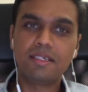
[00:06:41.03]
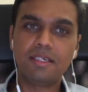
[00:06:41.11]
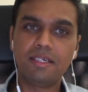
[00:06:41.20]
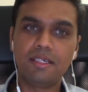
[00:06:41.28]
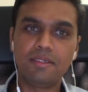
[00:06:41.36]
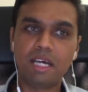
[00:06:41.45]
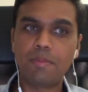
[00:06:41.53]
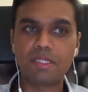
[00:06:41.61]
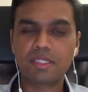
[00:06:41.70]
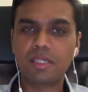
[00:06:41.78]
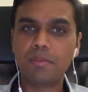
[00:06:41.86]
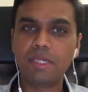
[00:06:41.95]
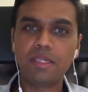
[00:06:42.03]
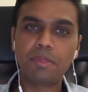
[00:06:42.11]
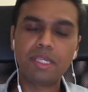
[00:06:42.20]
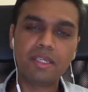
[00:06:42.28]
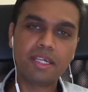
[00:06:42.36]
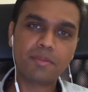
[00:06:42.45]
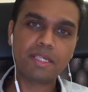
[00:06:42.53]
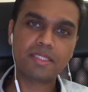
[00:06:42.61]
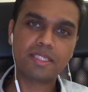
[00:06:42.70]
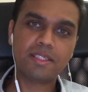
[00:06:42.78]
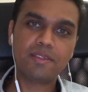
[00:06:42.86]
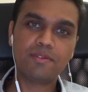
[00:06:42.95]
I've personally been a BDR
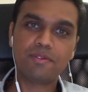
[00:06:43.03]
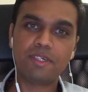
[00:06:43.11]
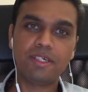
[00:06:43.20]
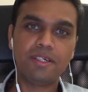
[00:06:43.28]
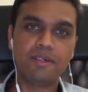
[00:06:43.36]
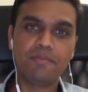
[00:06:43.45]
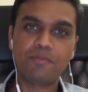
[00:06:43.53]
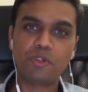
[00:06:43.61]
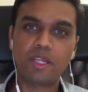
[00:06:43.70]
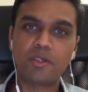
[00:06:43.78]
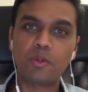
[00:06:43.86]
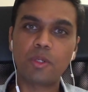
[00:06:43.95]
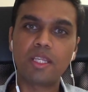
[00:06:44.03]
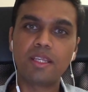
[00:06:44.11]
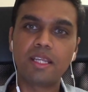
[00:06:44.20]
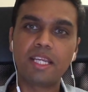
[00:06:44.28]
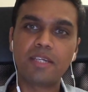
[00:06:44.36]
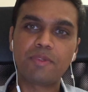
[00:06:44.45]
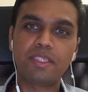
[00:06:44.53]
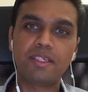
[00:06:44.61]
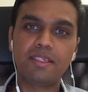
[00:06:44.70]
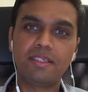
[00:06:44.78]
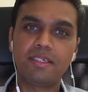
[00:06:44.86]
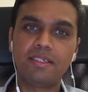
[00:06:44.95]
myself, so I totally relate with
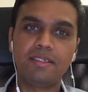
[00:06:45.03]
it.